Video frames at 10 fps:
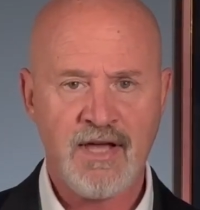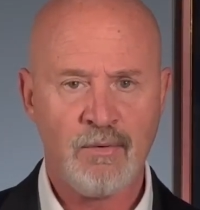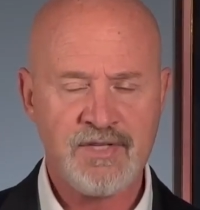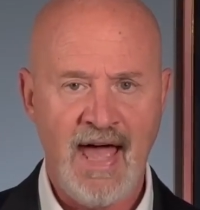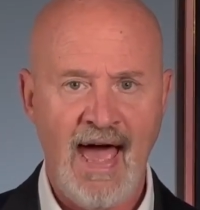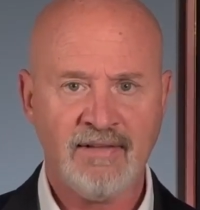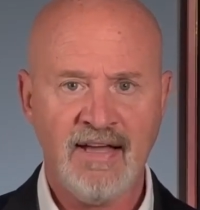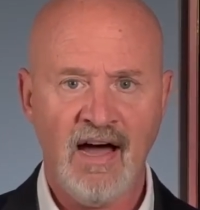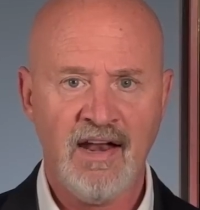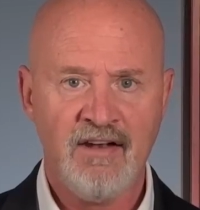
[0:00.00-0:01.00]
I was
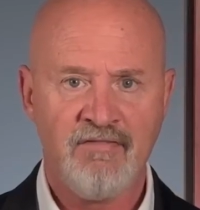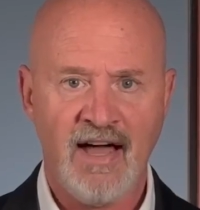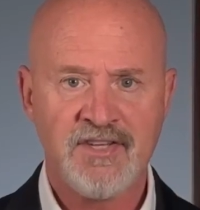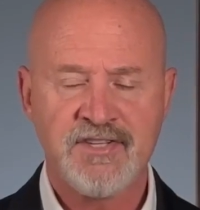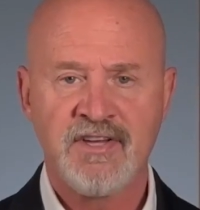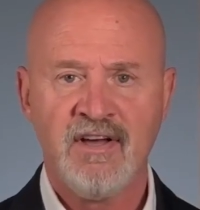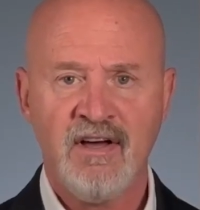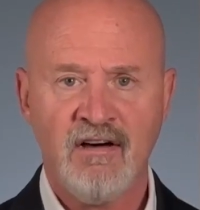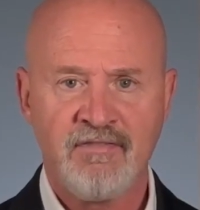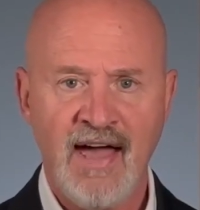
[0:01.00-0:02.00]
acting on advice
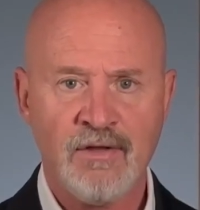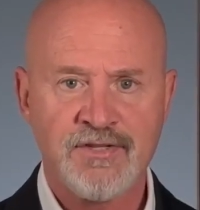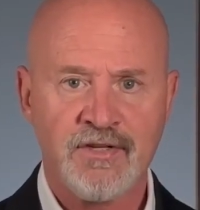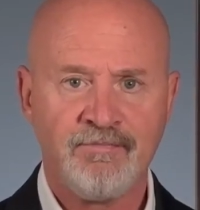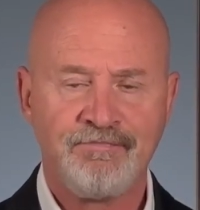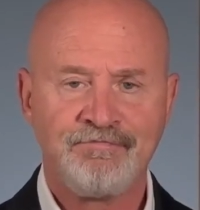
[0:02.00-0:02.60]
of counsel.